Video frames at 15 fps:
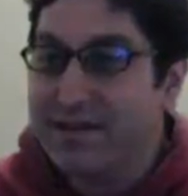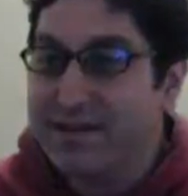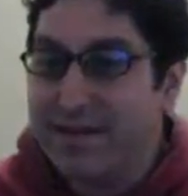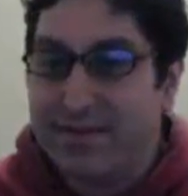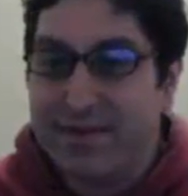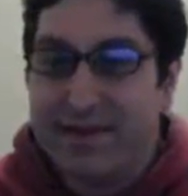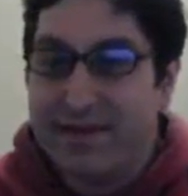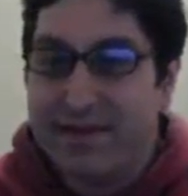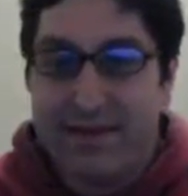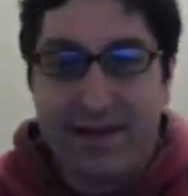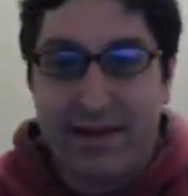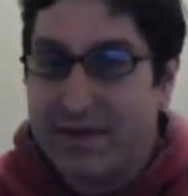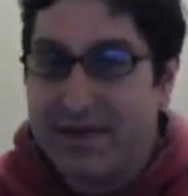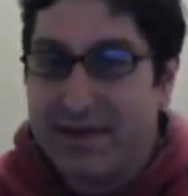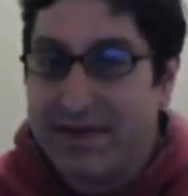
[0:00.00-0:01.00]
Does that mean
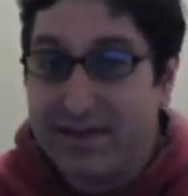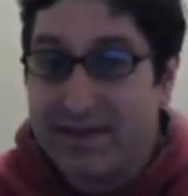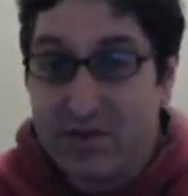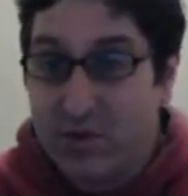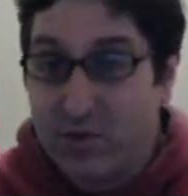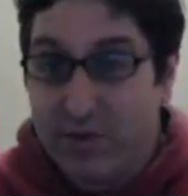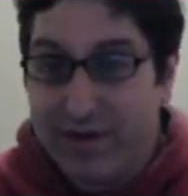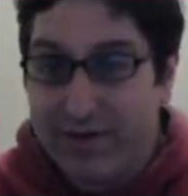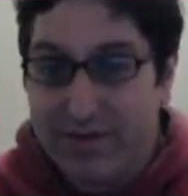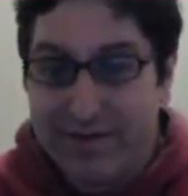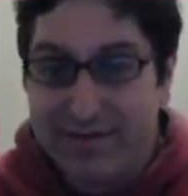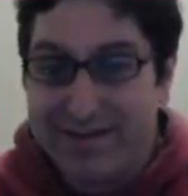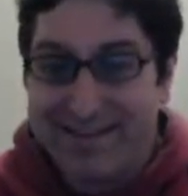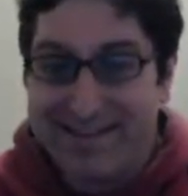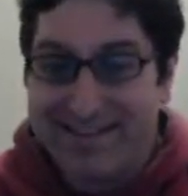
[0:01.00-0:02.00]
I'm going to get 2
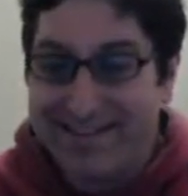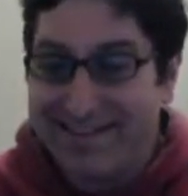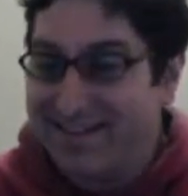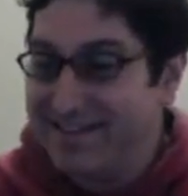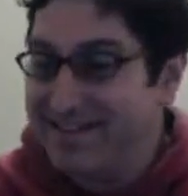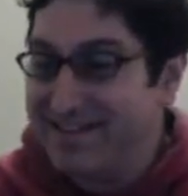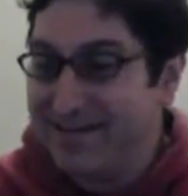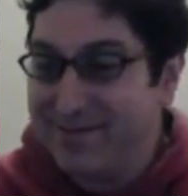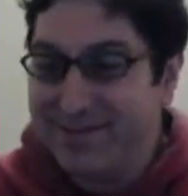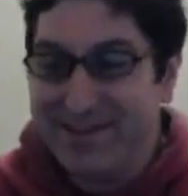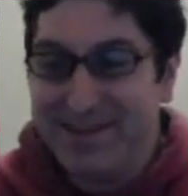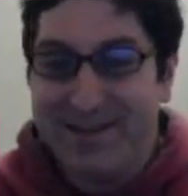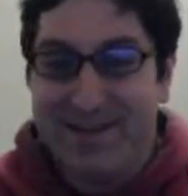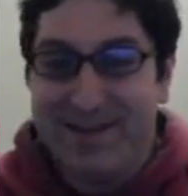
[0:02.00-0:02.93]
heroes at something?